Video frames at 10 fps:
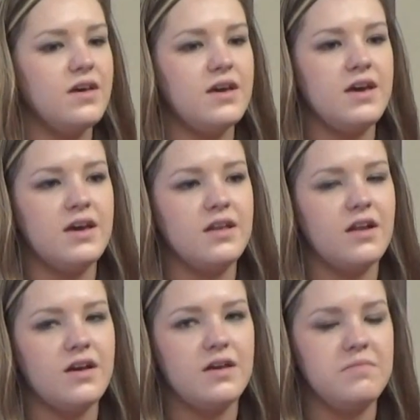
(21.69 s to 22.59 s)
And
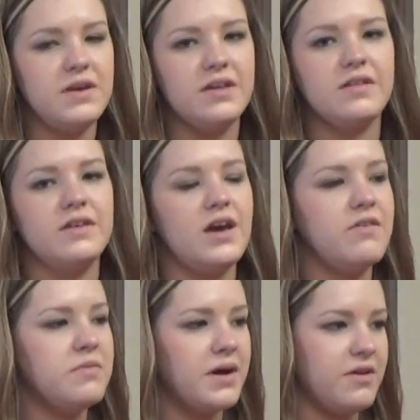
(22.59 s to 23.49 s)
immediately
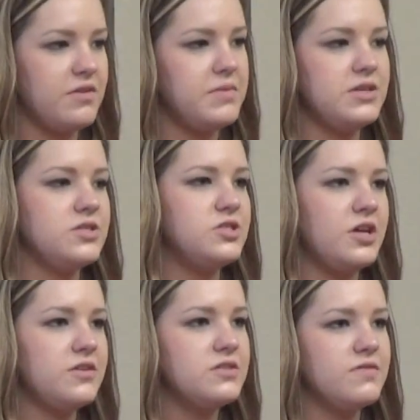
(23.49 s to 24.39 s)
everybody on the beach is
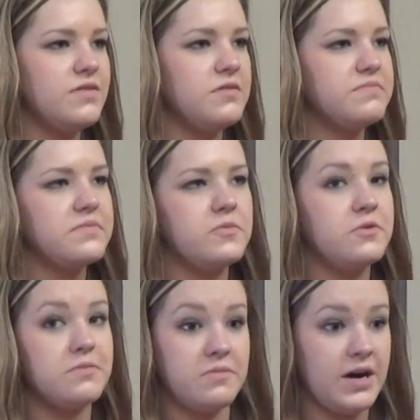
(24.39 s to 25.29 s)
jealous of you.
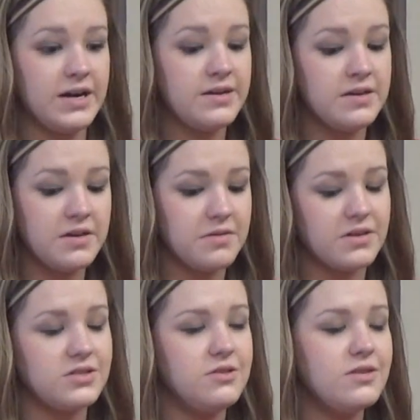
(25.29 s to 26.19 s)
Well, why?
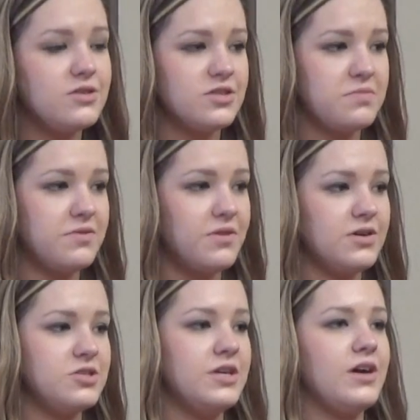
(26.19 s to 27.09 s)
Because you didn't just pull a
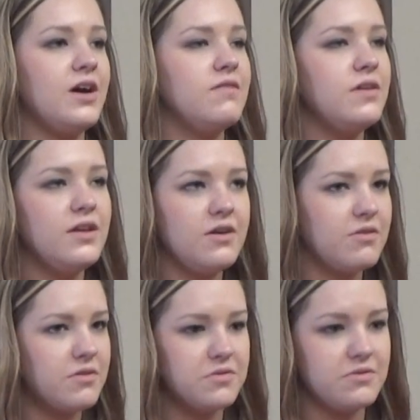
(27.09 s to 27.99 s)
drink out of any
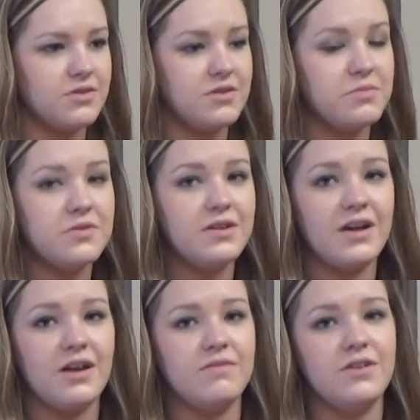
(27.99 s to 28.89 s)
old cooler. You pulled it
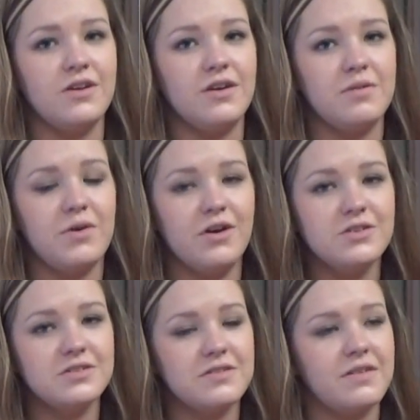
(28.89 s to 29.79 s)
out of your
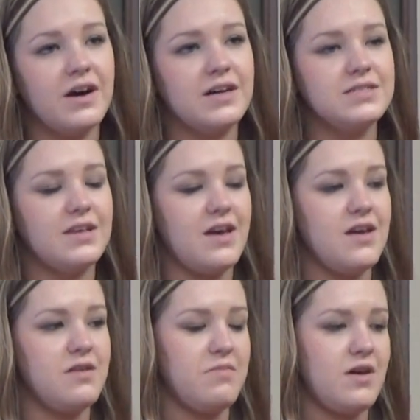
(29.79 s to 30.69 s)
personalized,
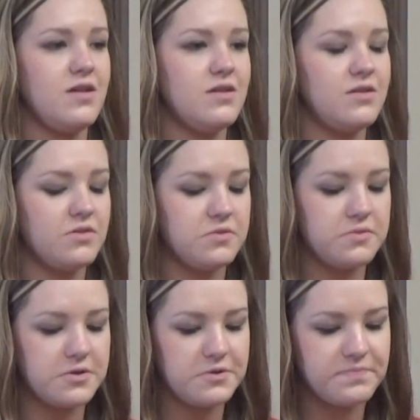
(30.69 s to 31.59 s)
hand-painted cooler.
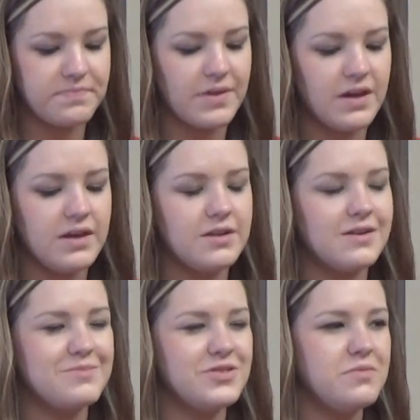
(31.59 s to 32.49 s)
Now,
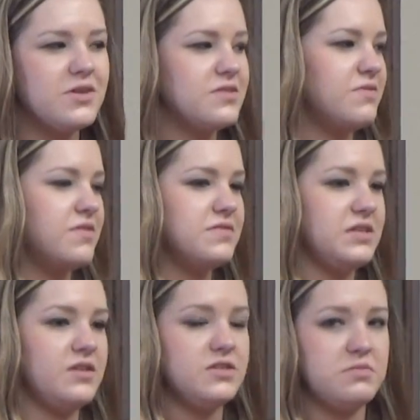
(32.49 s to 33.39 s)
I'm sure most of you have
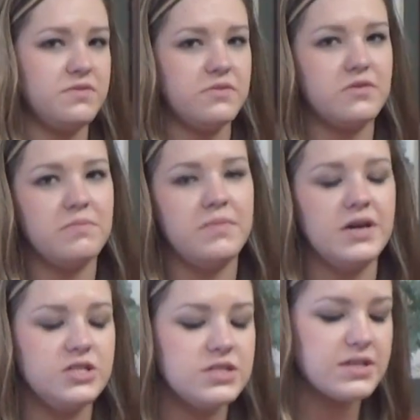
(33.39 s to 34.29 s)
seen these before,
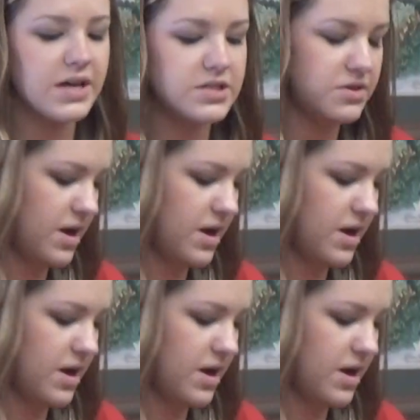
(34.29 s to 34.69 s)
but just in case you